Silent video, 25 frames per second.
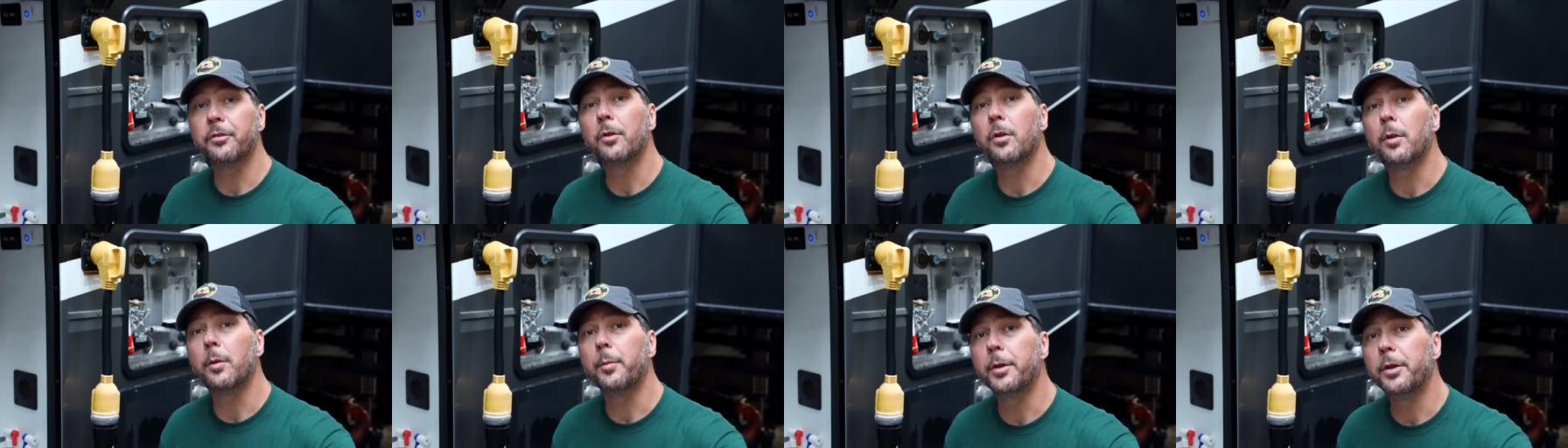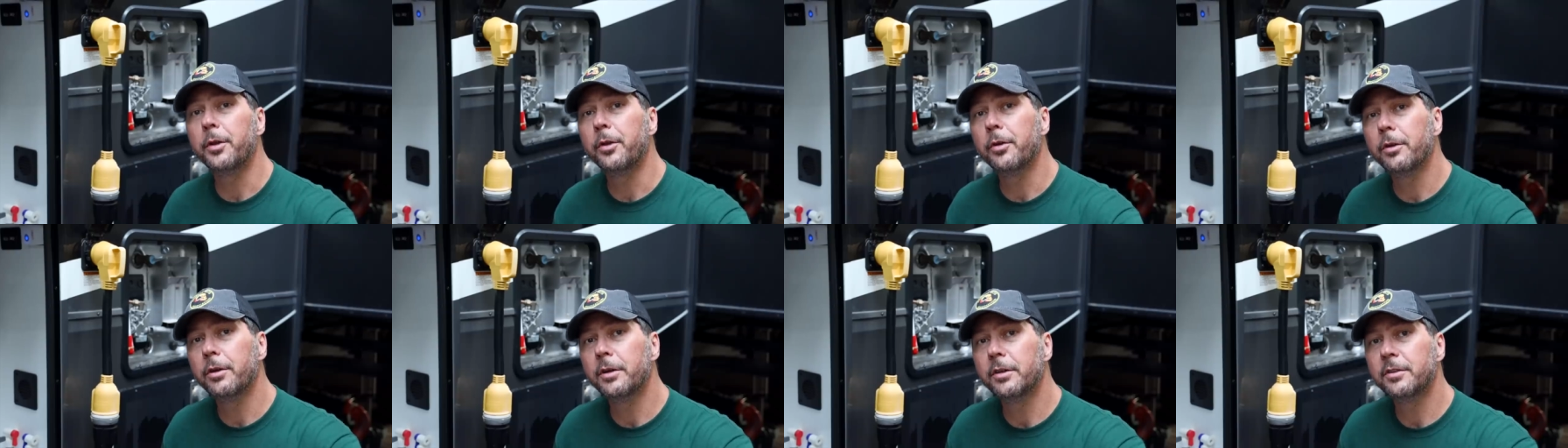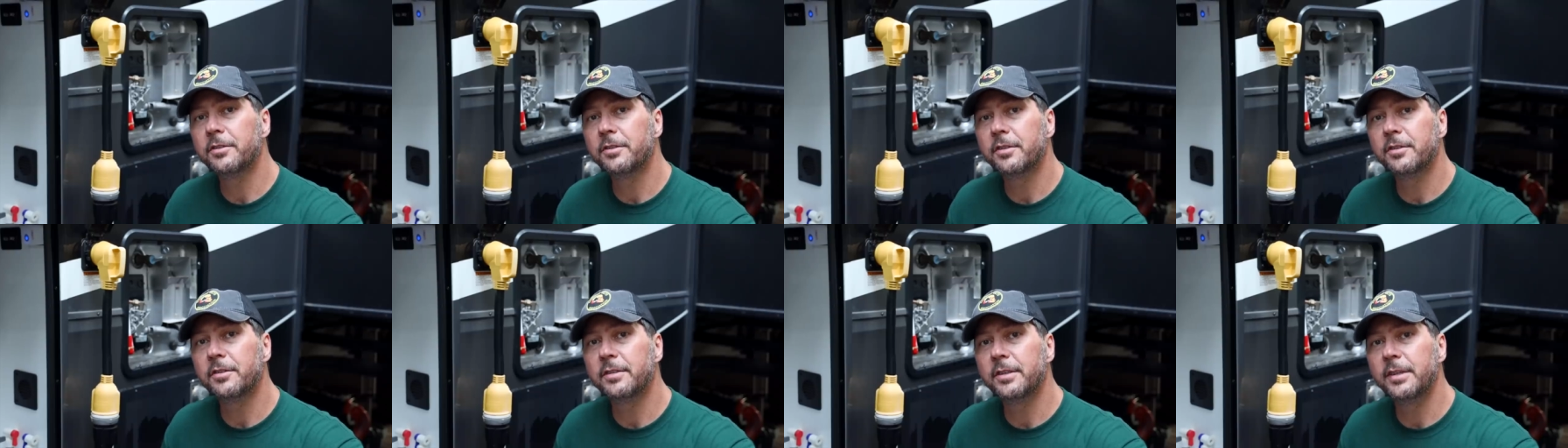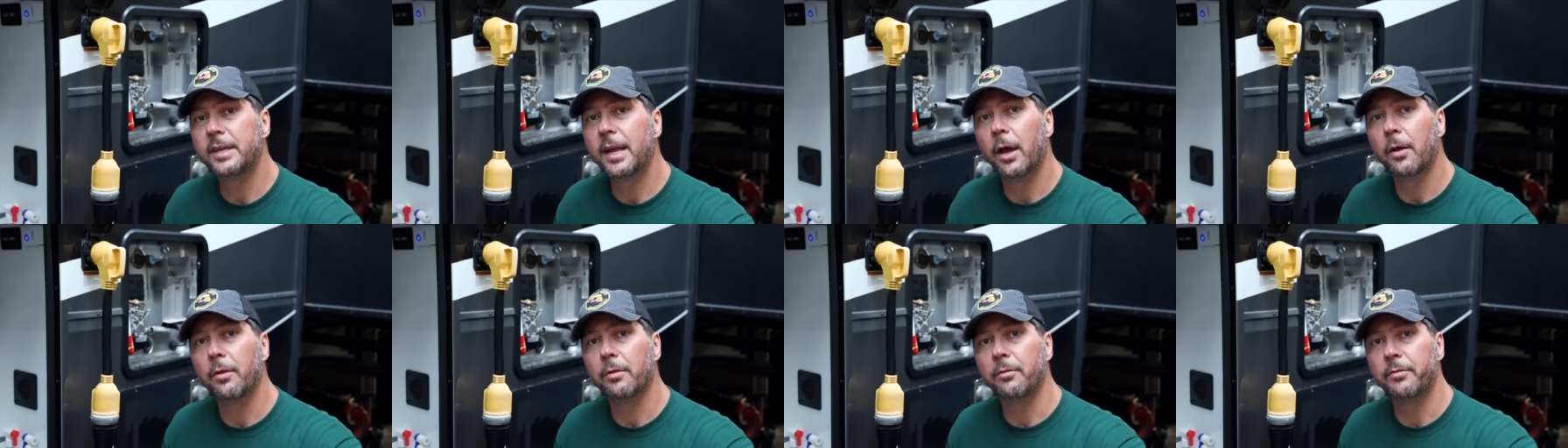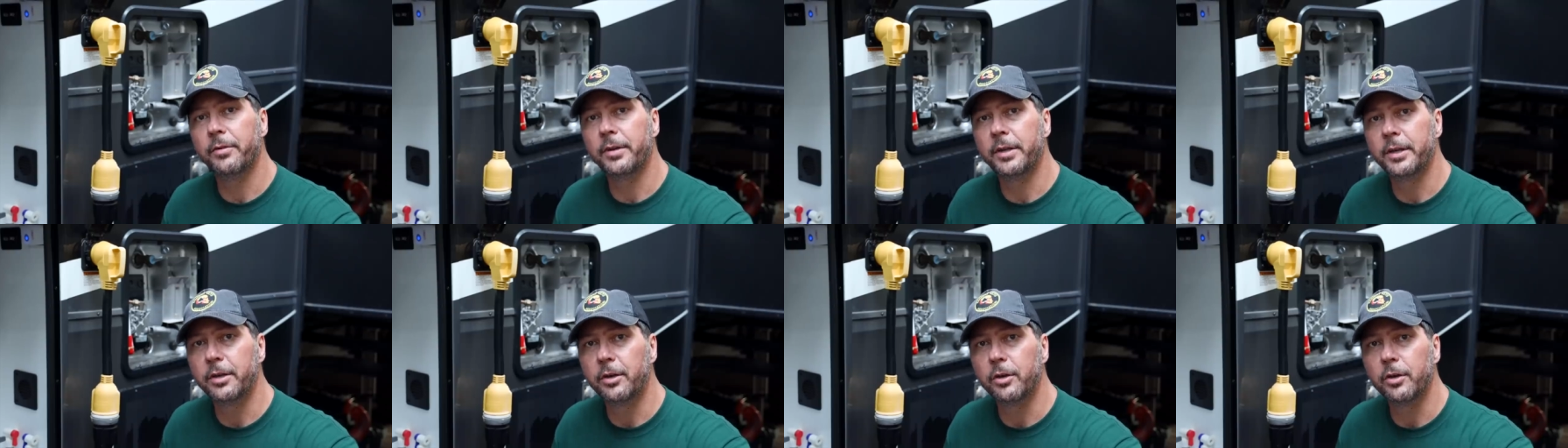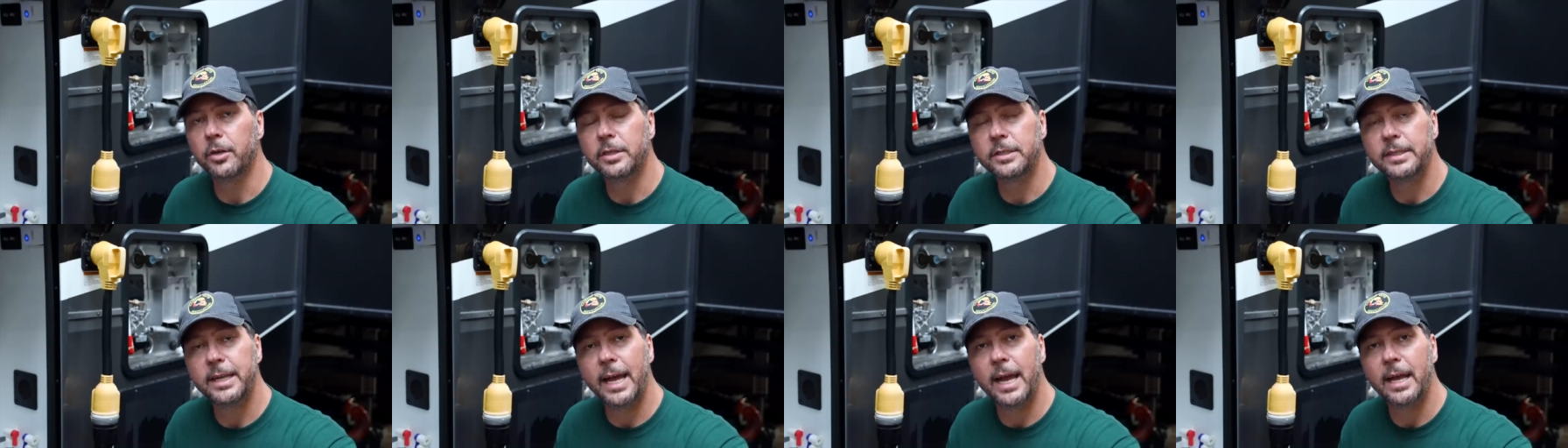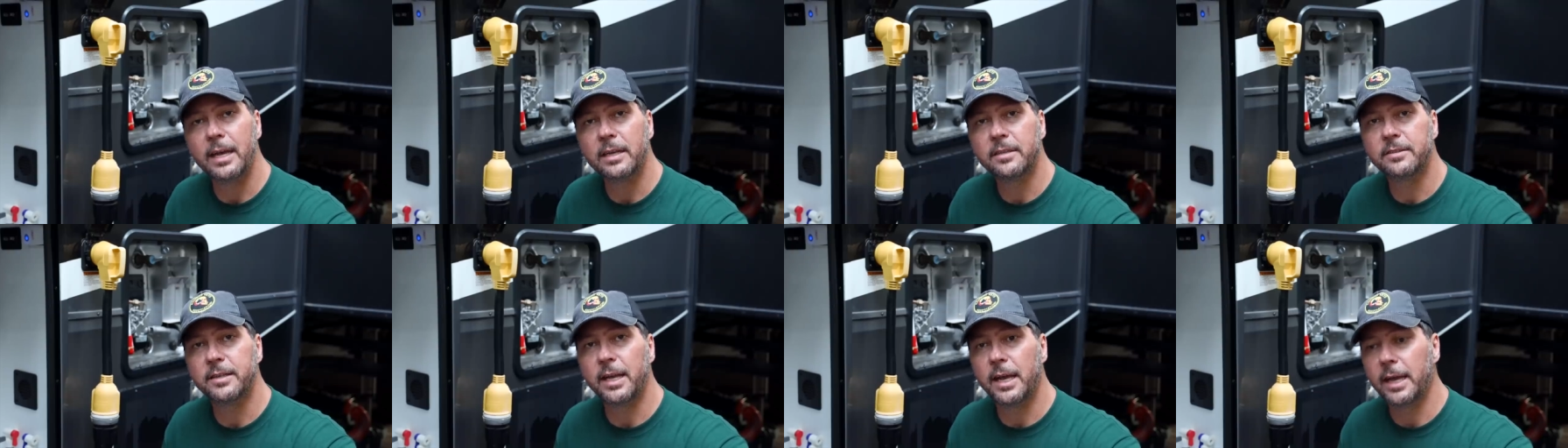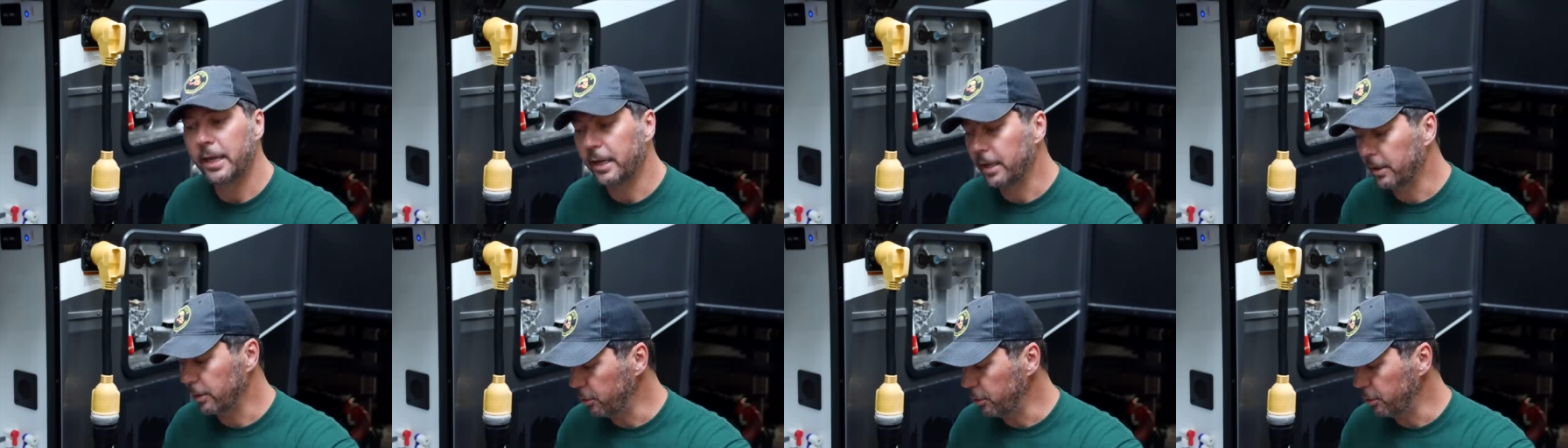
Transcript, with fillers: So I'll be curious to see how the vinegar attacks that and